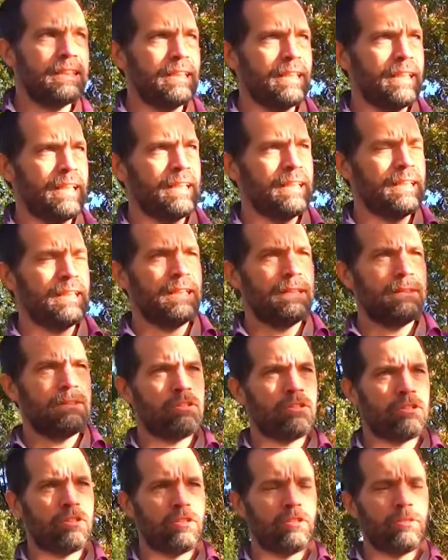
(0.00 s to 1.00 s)

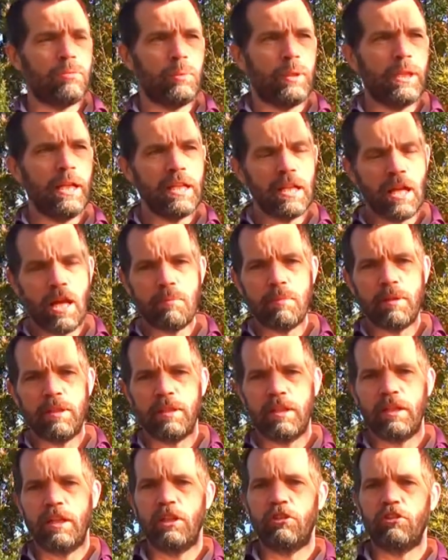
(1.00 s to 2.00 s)
And when I came in the
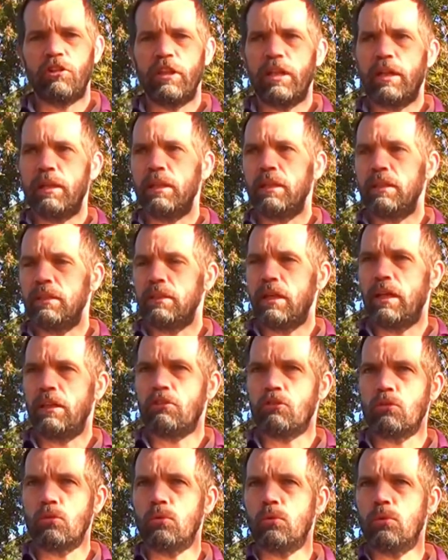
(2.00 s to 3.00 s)
kitchen, I
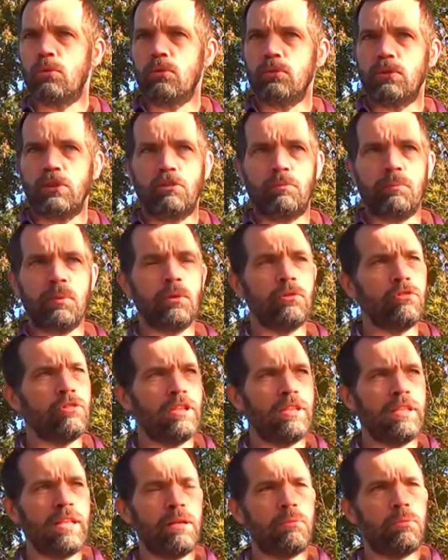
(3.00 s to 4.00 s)
saw all these books,
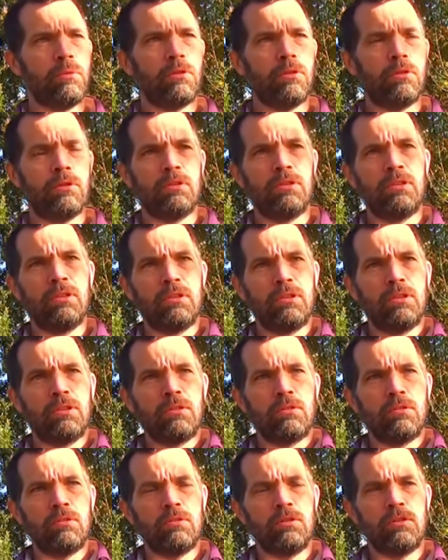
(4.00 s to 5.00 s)
and they were
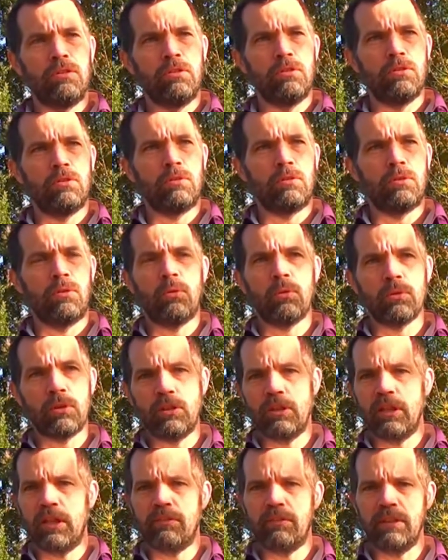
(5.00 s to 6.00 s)
your
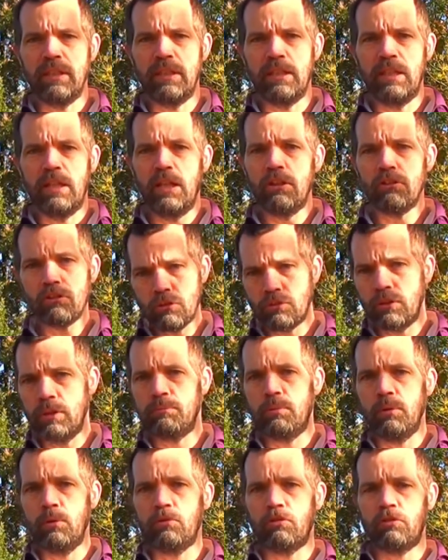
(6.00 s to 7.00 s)
ordinary history
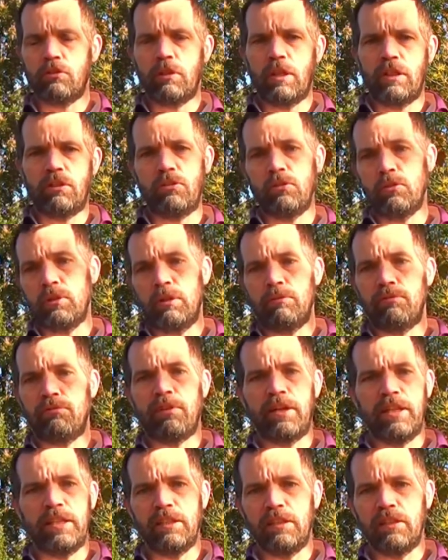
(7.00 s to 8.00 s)
books that you can
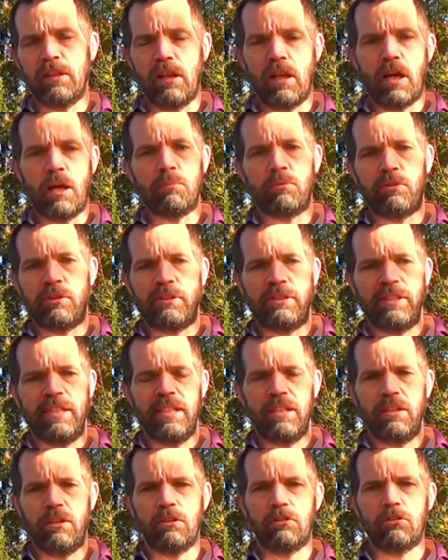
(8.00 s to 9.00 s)
find in the
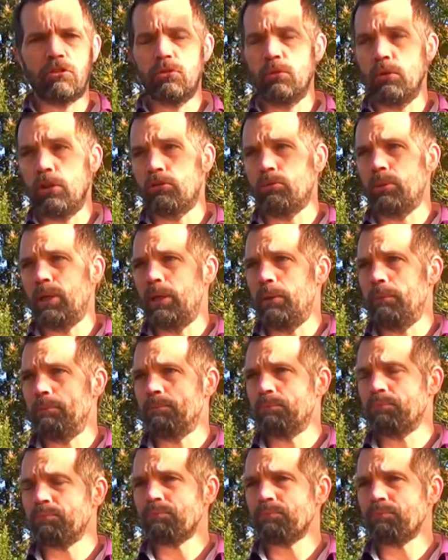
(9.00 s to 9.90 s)
library on school as well.